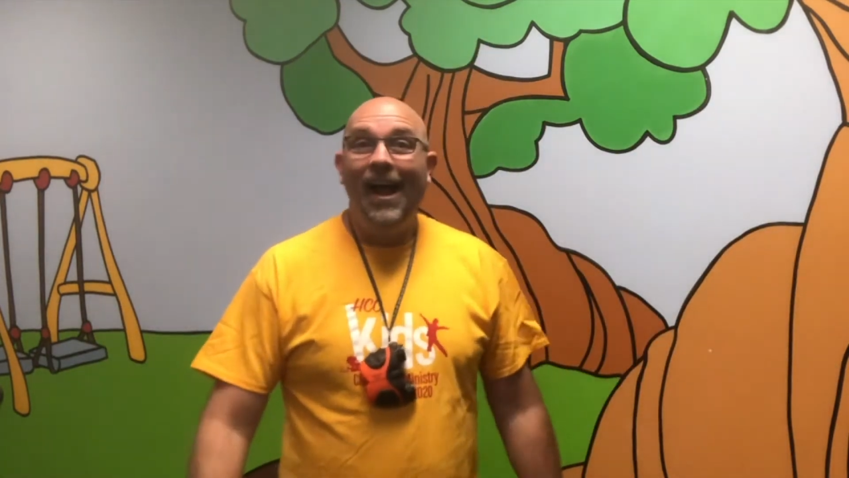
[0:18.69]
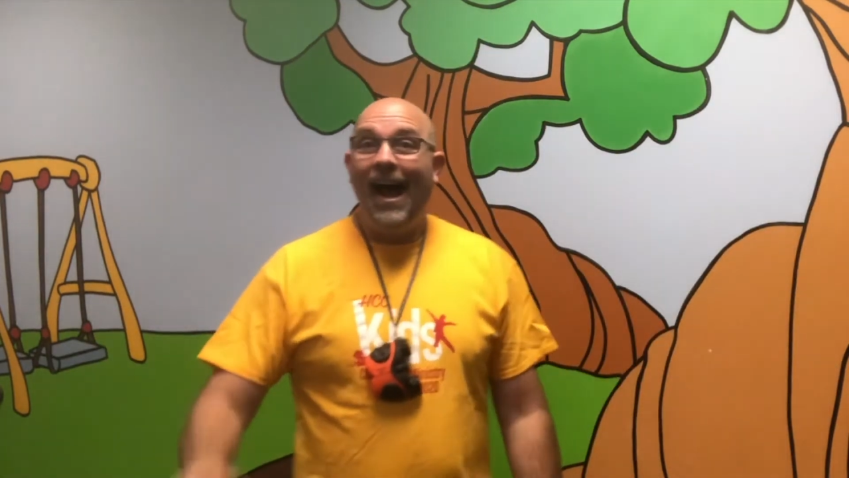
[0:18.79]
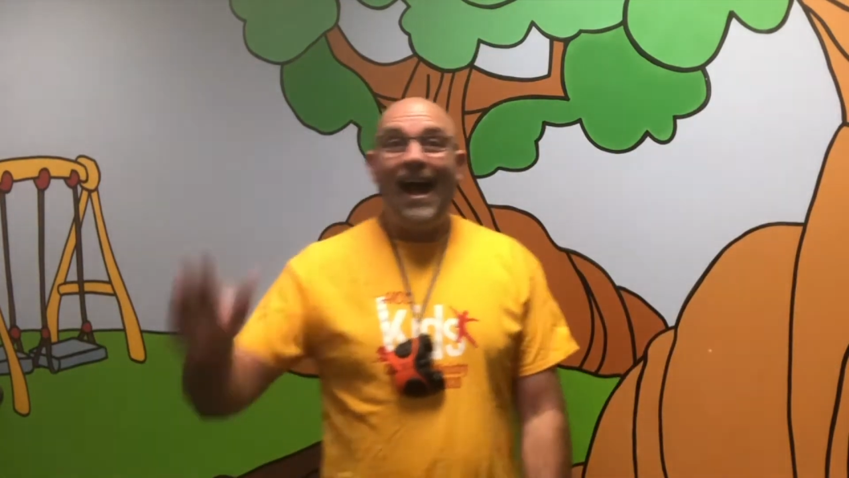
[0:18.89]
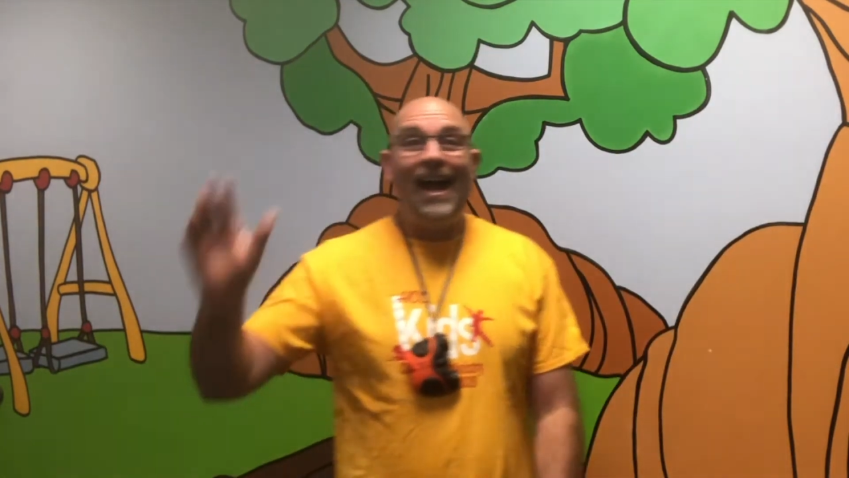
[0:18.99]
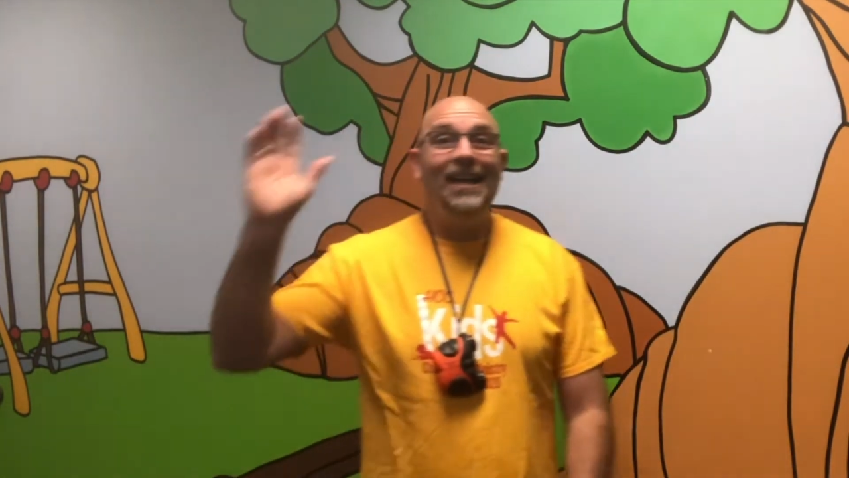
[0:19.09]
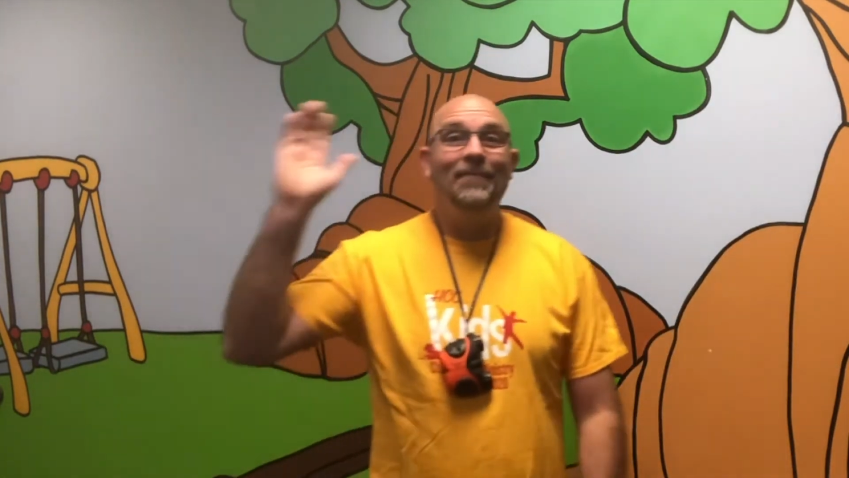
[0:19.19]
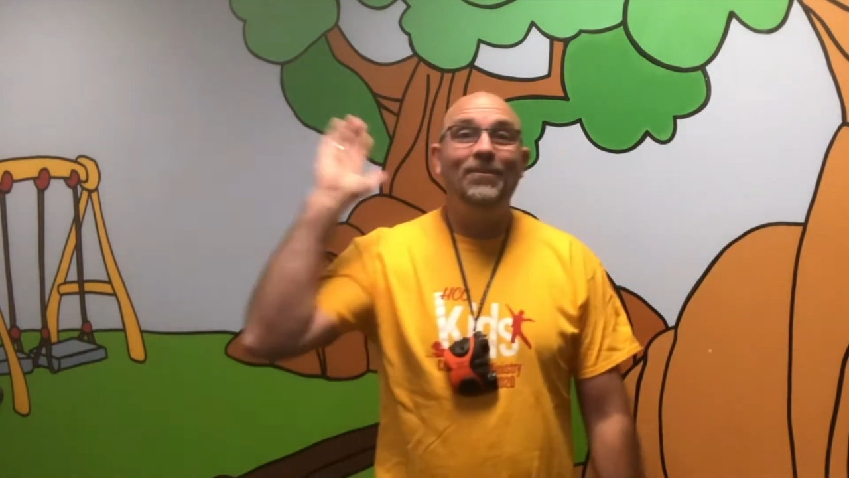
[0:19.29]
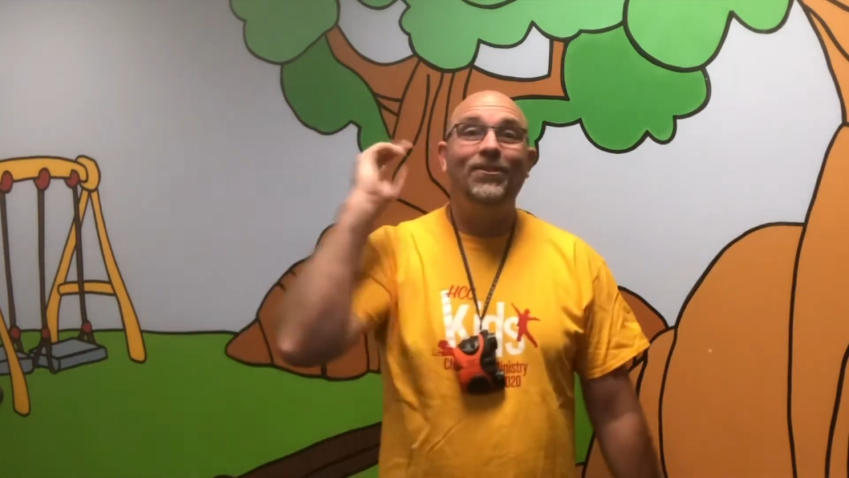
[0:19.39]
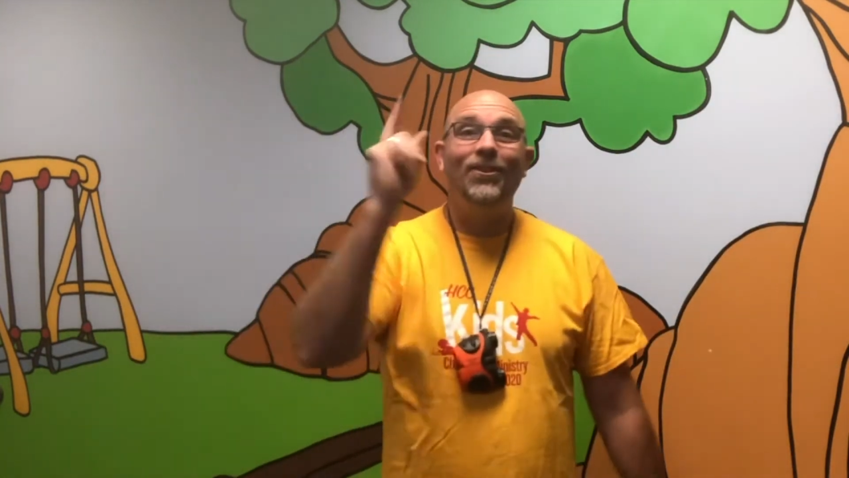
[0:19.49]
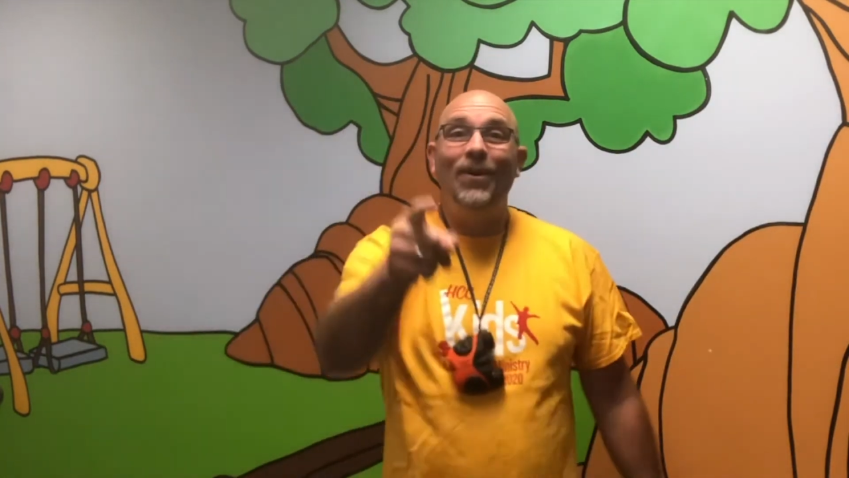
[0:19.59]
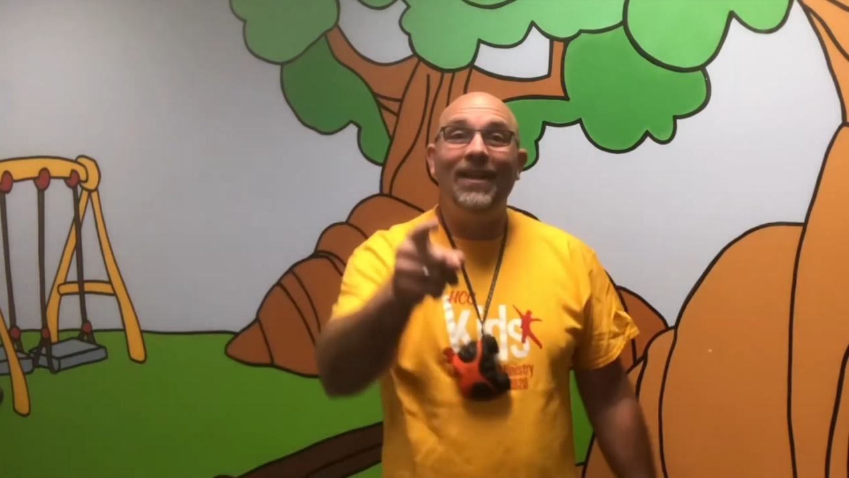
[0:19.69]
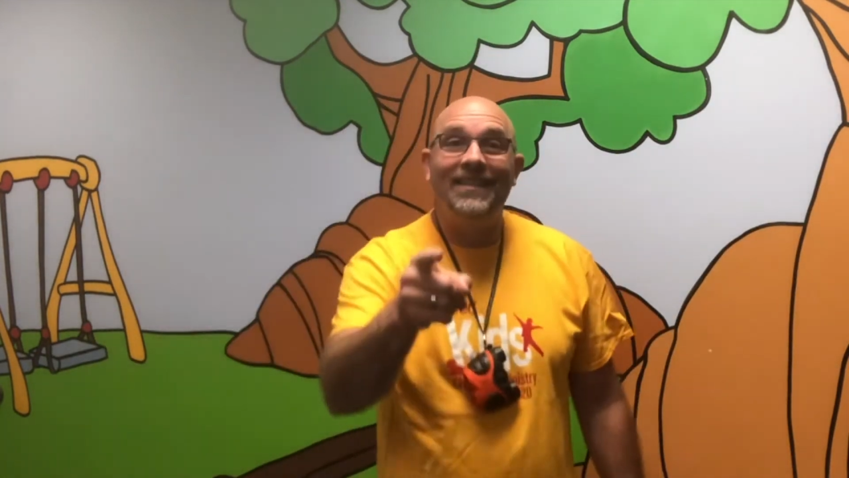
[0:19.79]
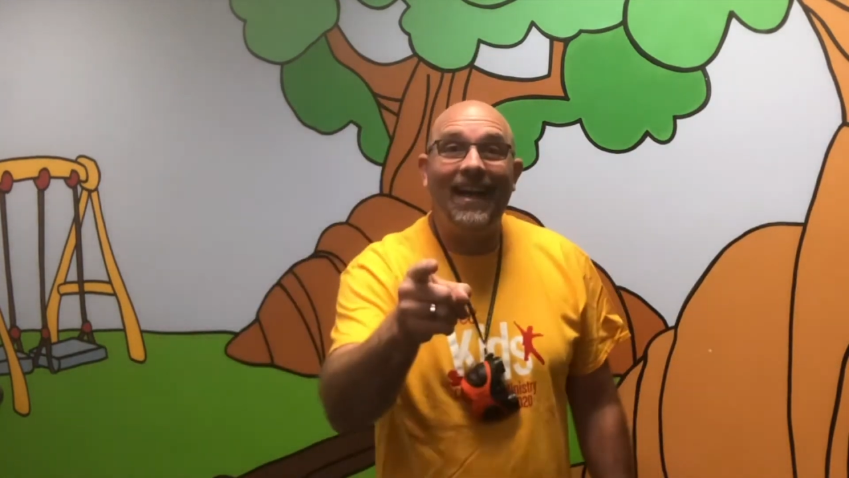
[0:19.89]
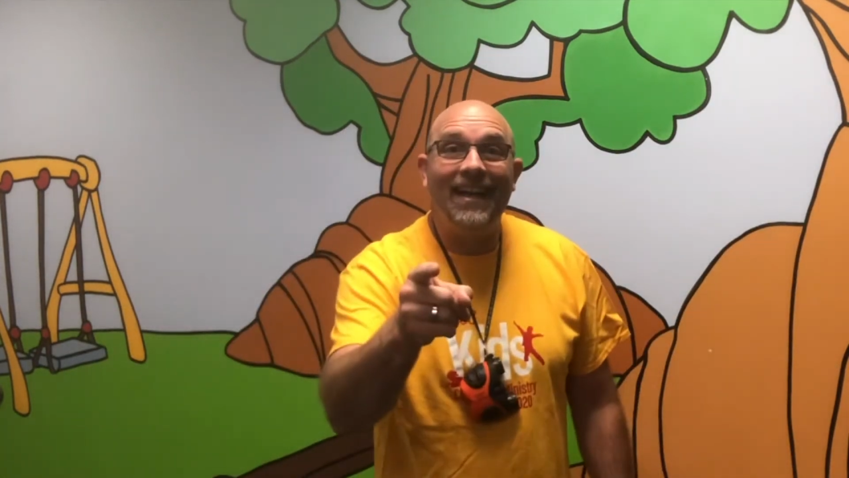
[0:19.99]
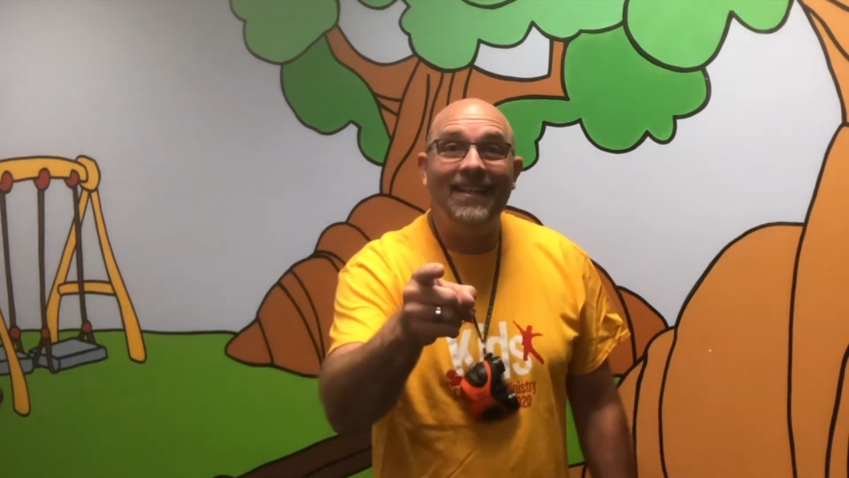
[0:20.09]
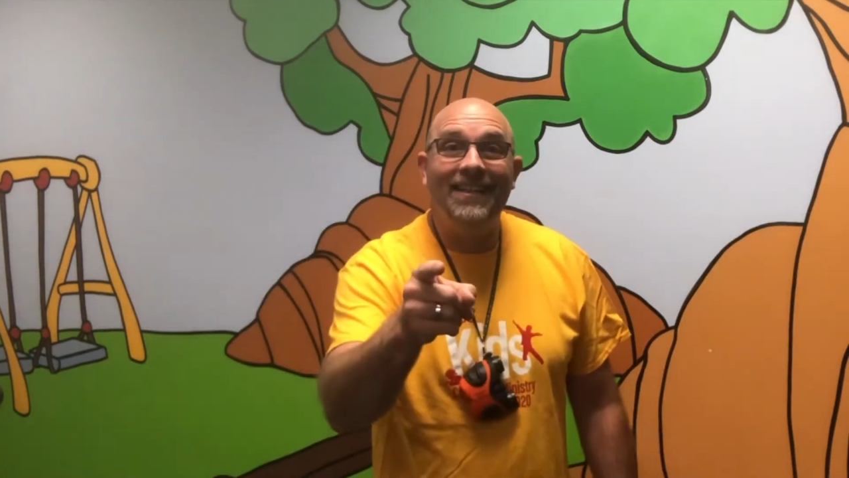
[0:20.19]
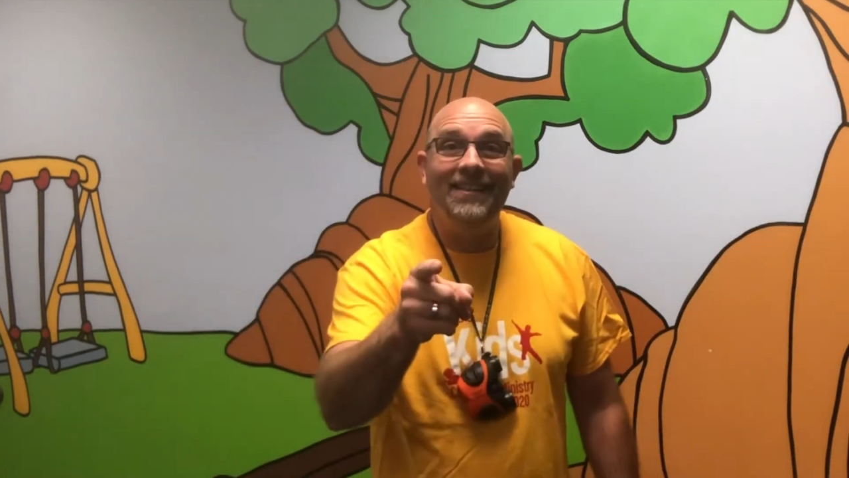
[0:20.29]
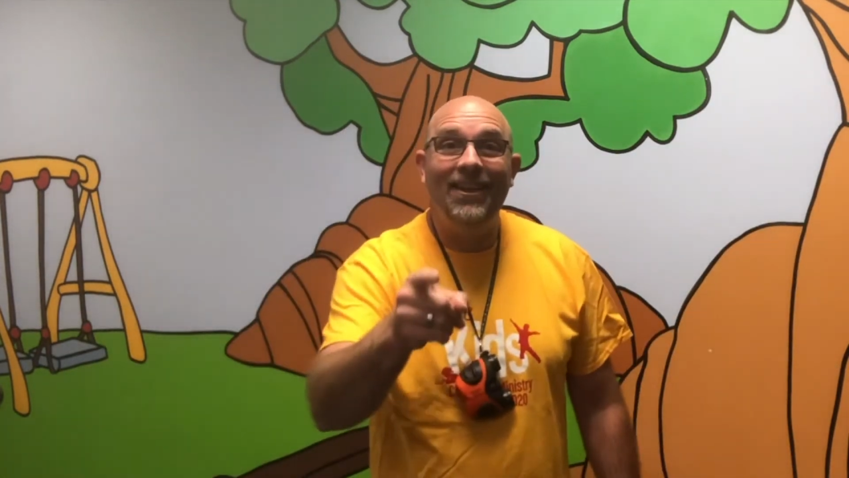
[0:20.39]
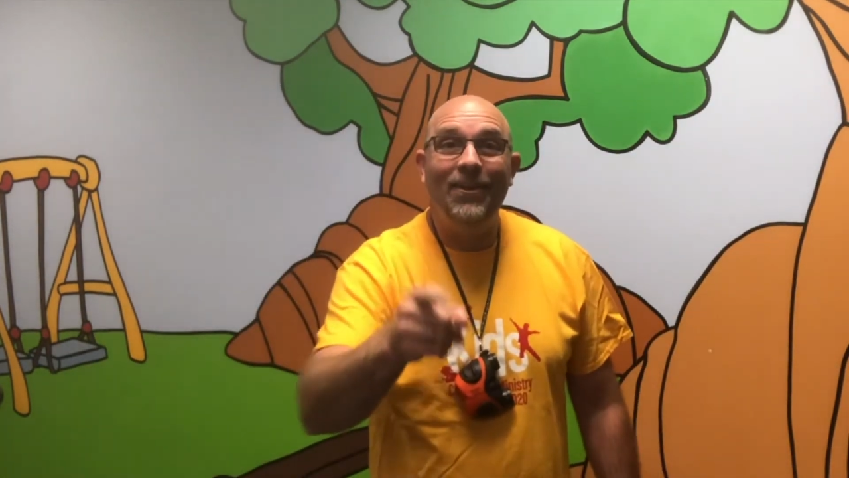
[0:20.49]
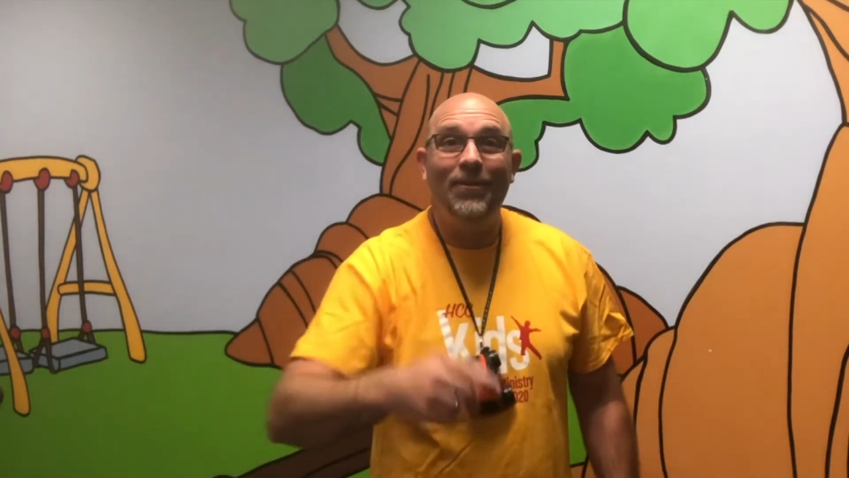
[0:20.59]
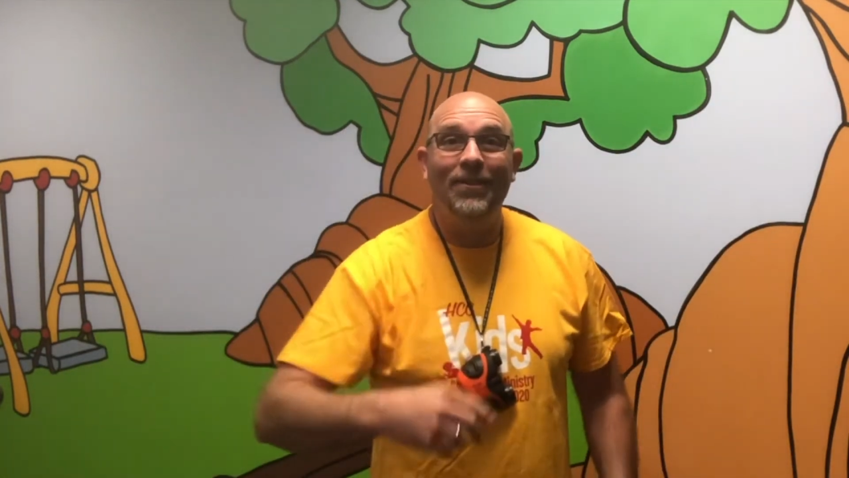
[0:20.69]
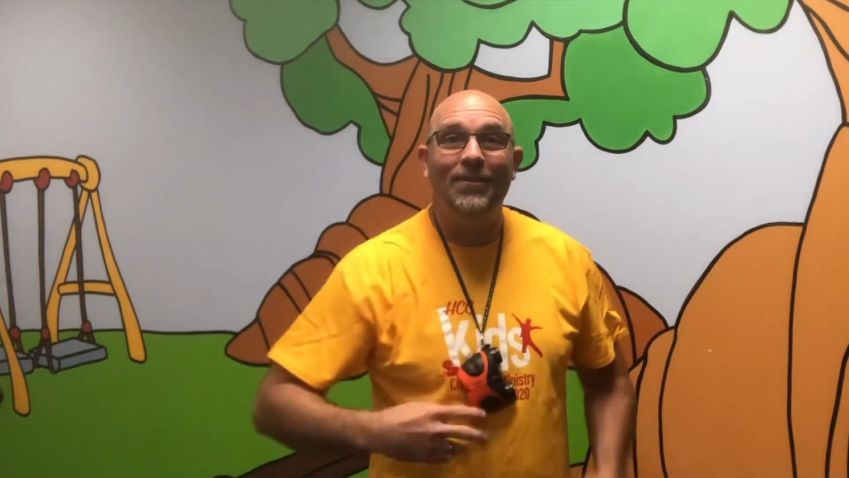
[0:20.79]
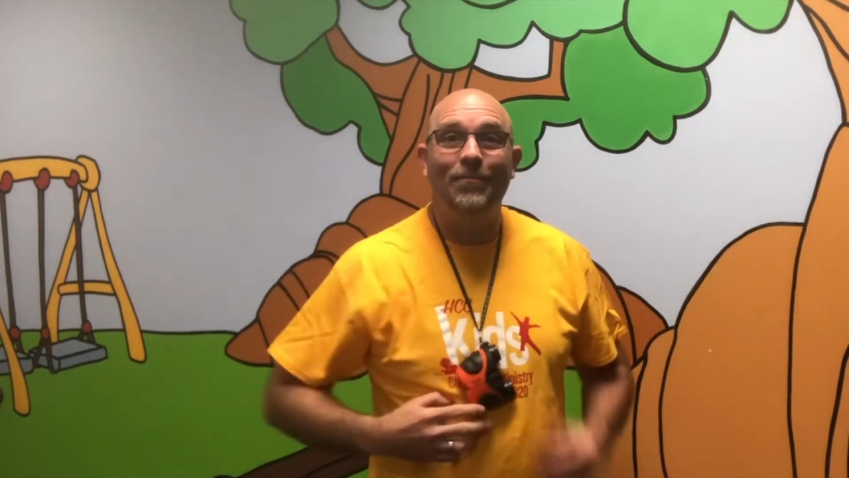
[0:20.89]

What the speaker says: I am so excited to see you this